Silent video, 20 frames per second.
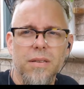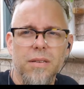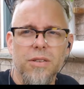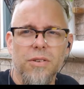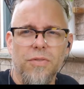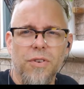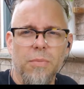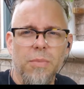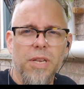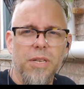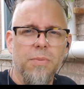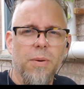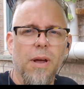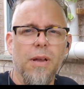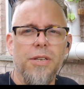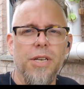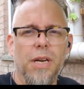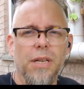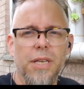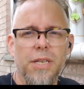So from this
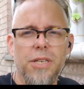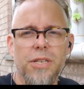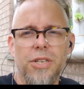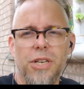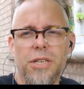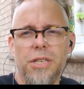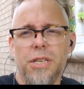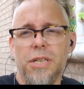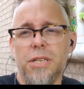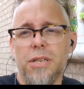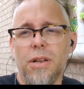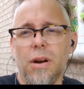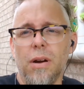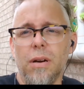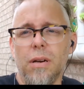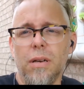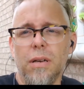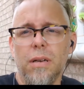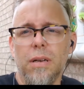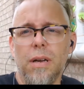project, this is just the
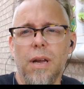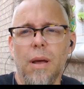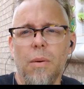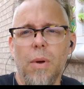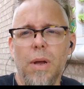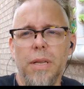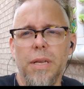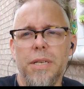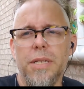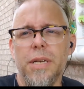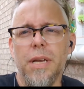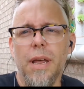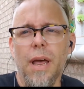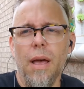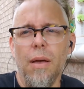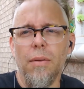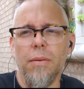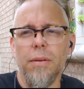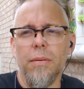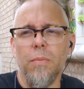start. I wanted to see
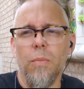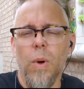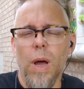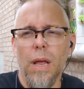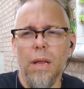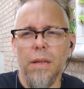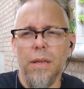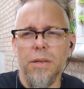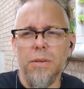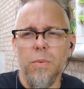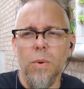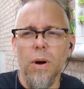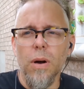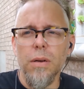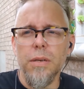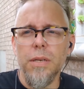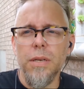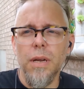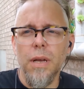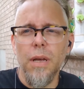how well this
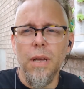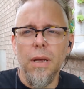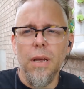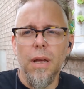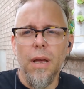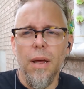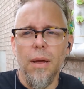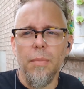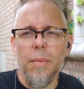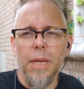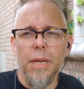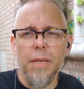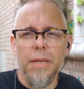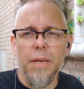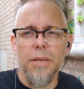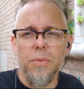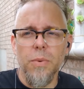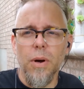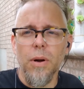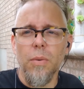worked. It
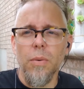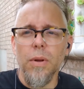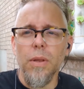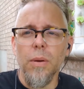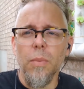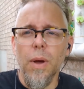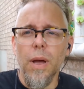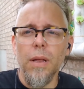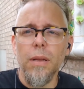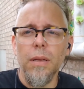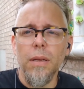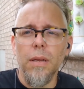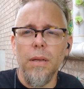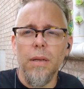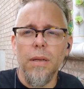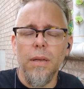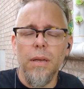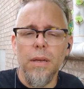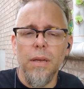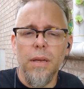does work really well.
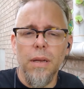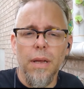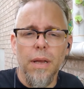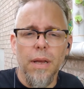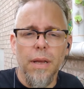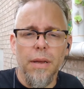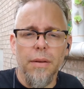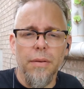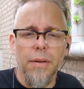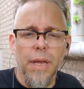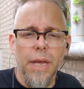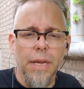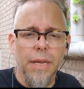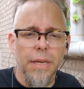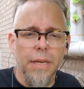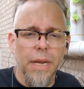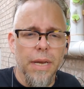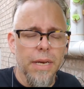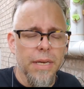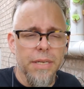
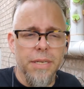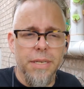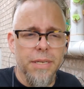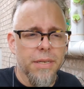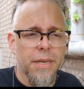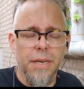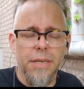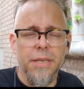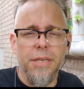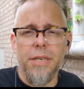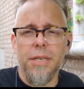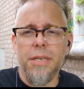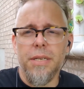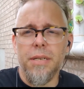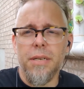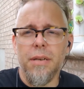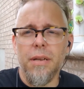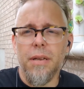It's just,